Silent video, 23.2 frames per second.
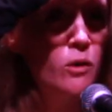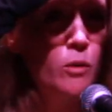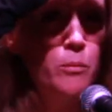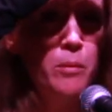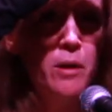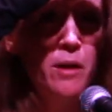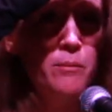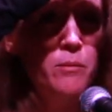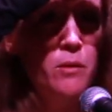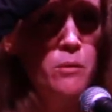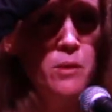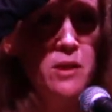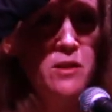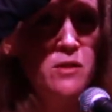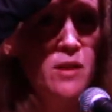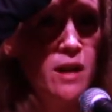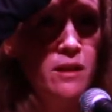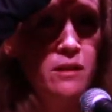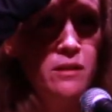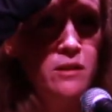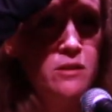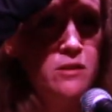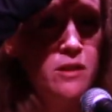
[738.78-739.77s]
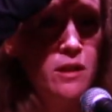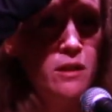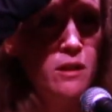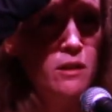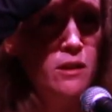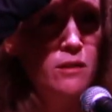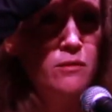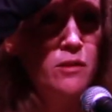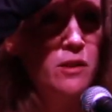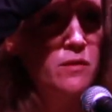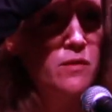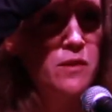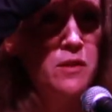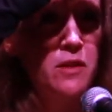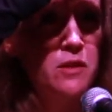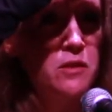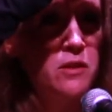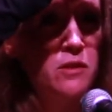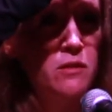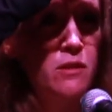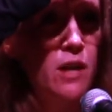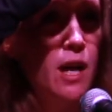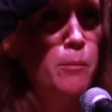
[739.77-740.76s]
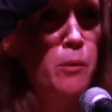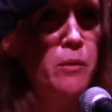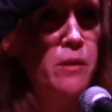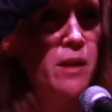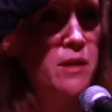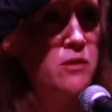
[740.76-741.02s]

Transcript: can open up the recycling center, even if it's a couple